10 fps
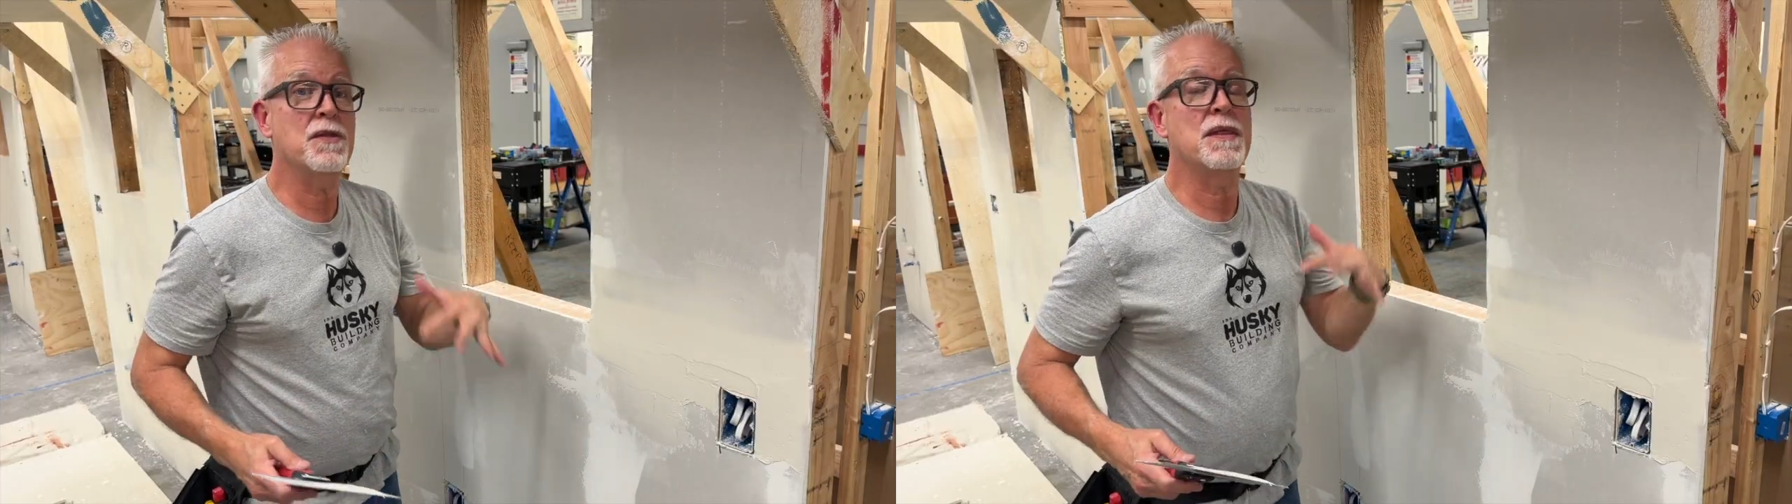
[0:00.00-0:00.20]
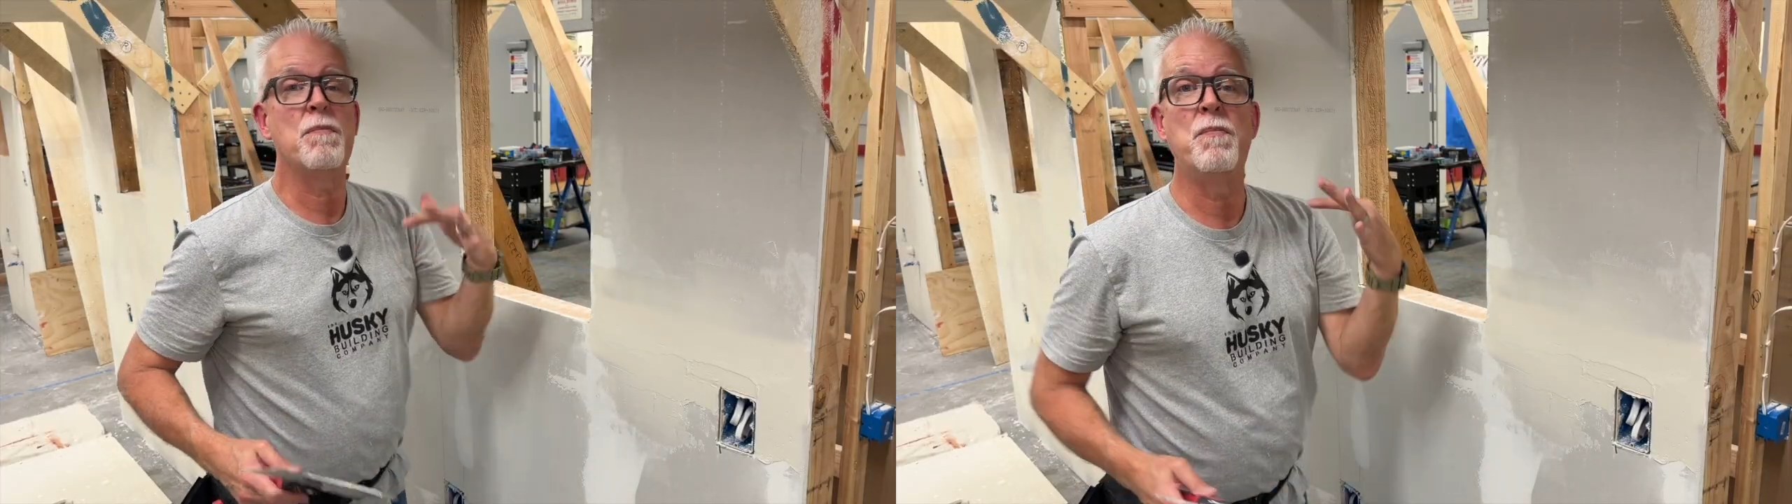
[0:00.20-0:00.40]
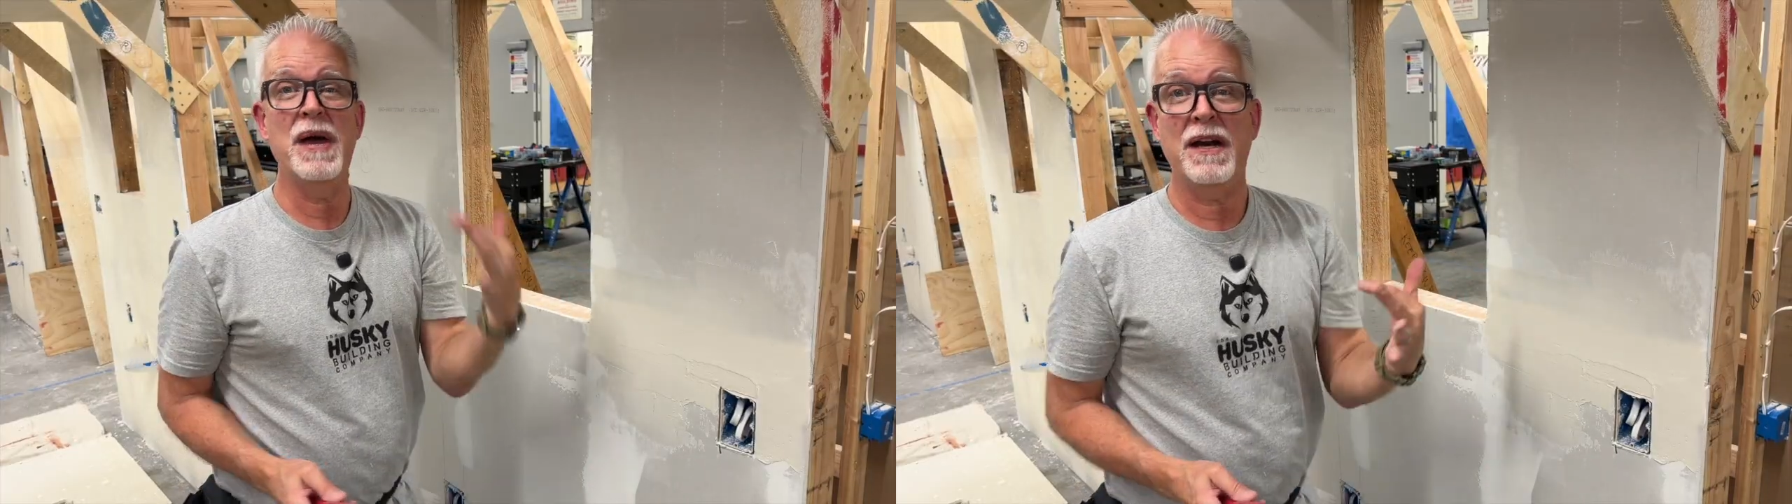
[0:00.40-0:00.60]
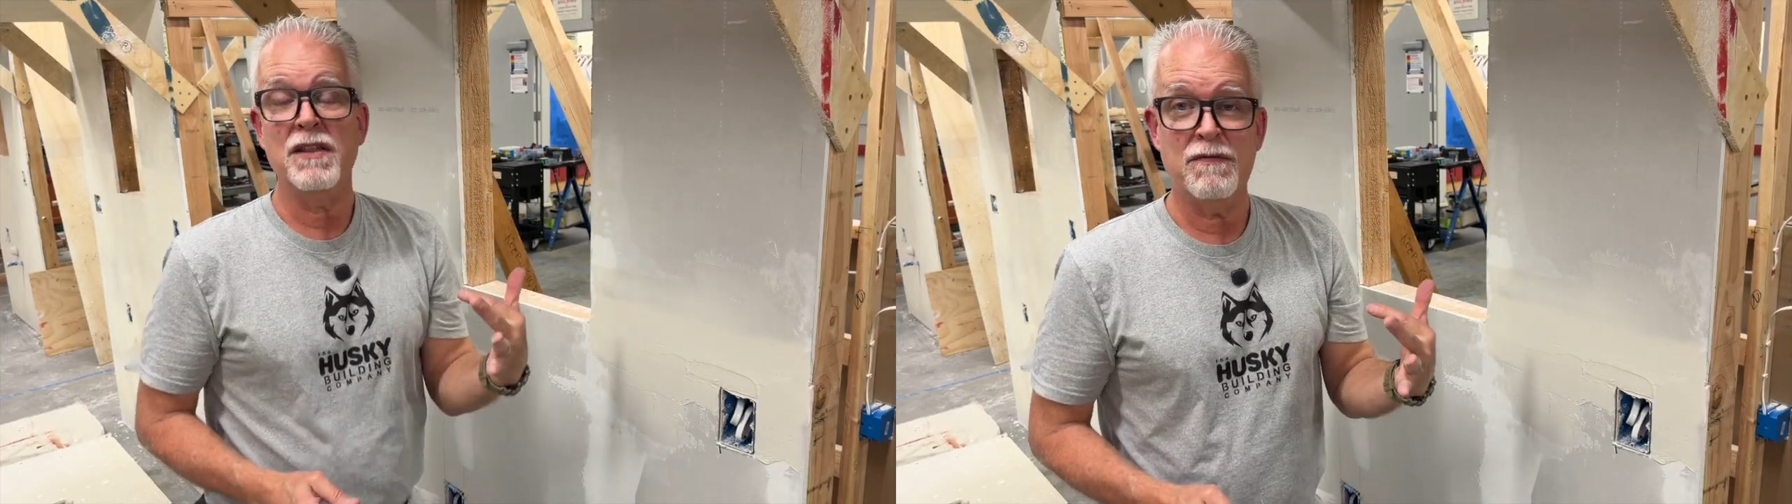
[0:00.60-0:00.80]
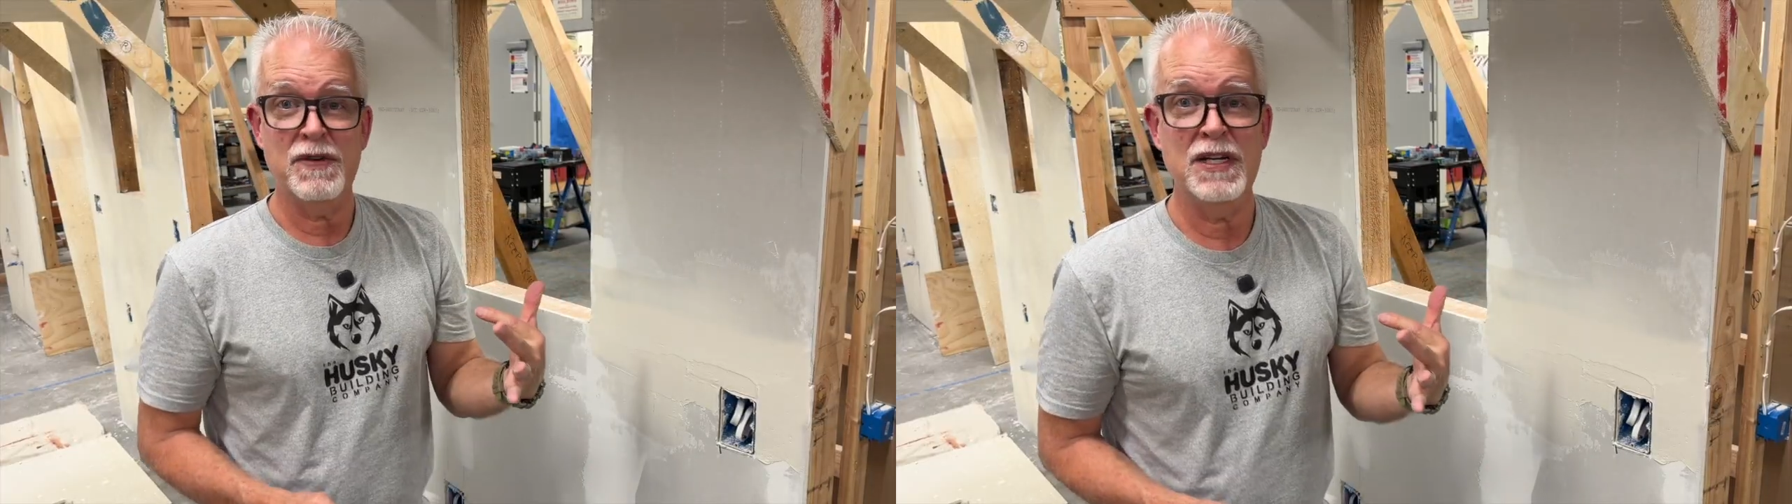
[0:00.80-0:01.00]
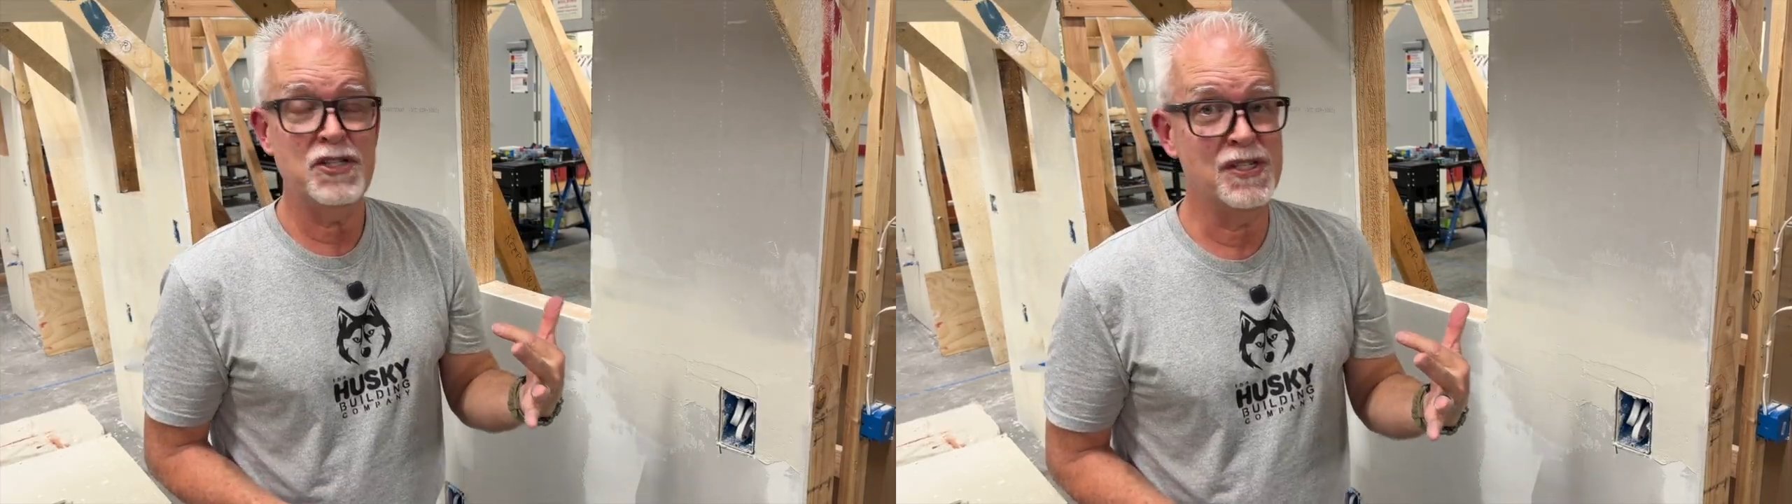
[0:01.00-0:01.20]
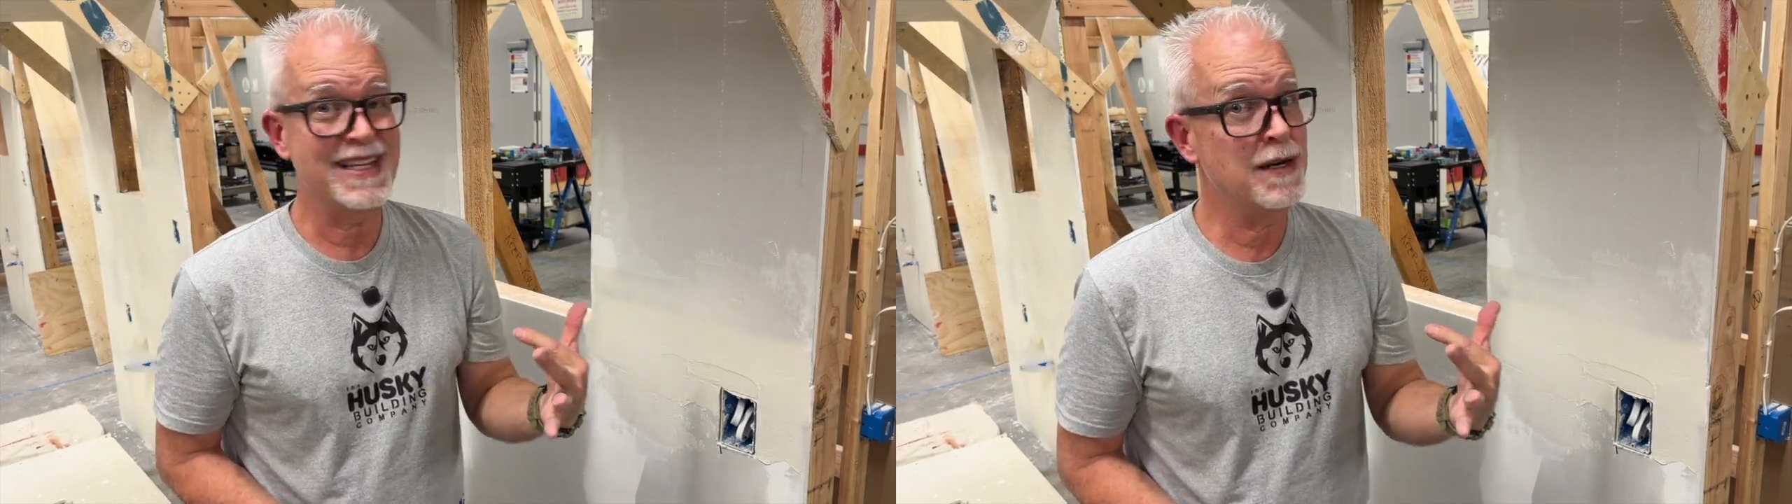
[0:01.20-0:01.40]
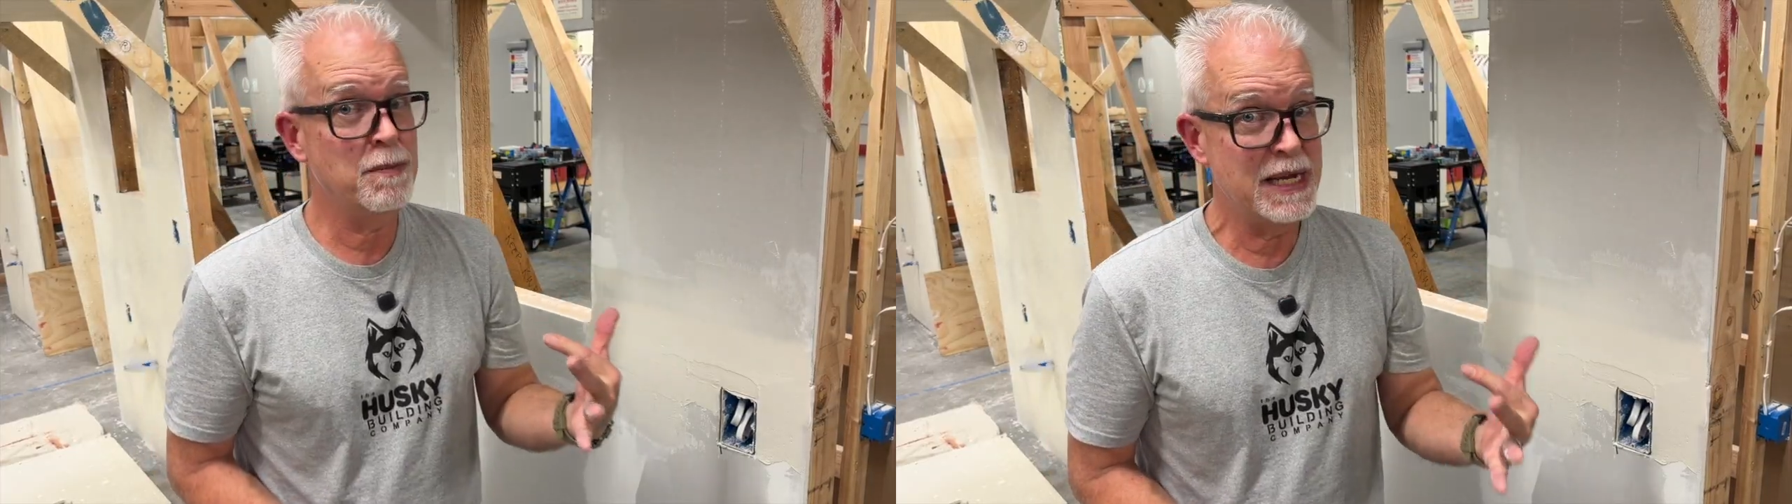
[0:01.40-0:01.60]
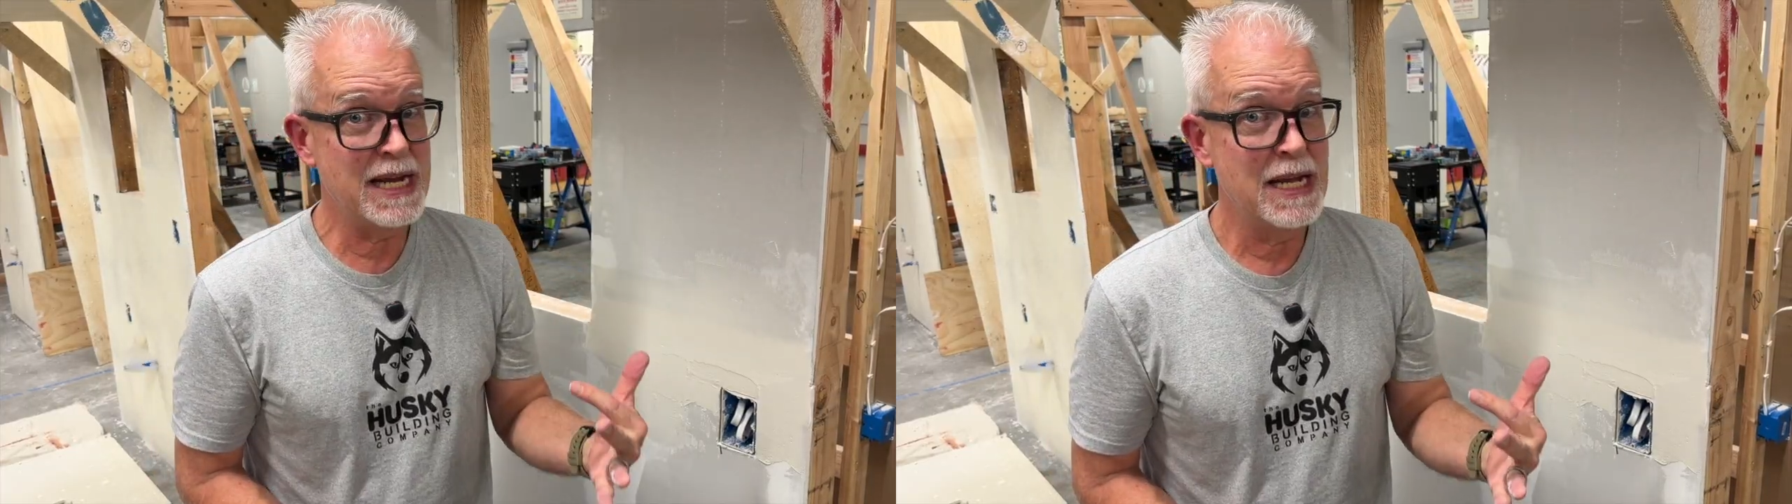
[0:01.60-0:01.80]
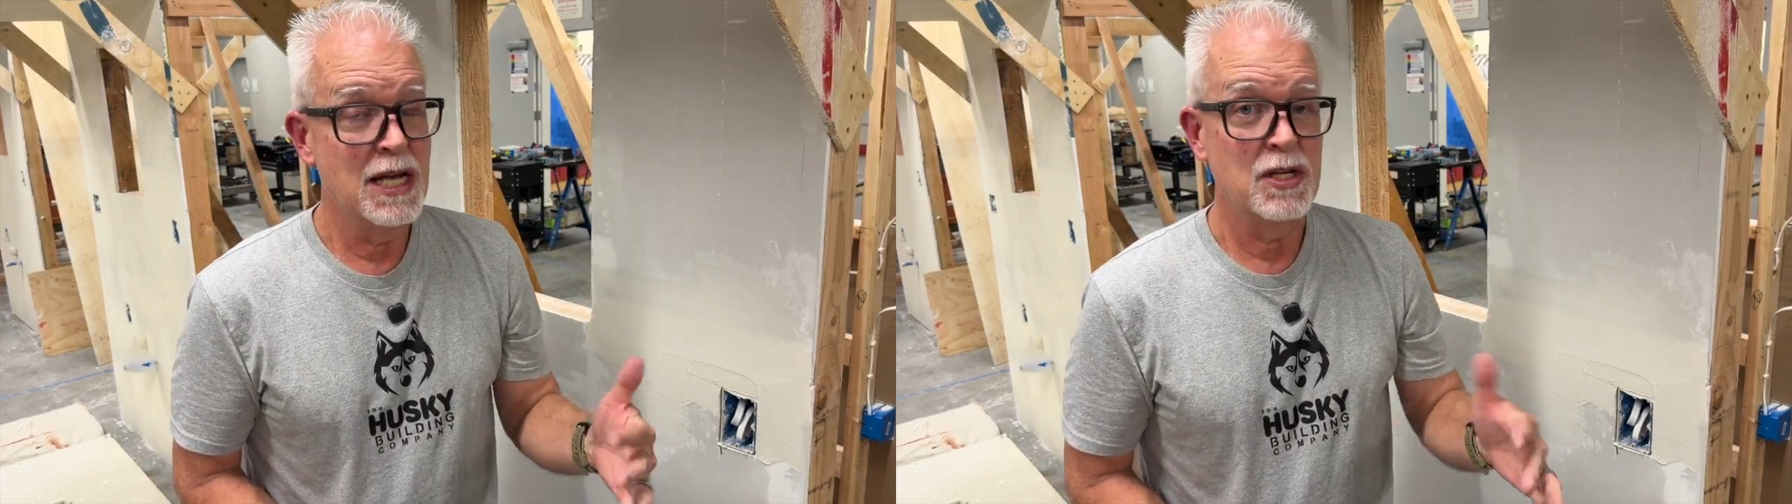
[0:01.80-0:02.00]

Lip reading: the better the finish is going to be.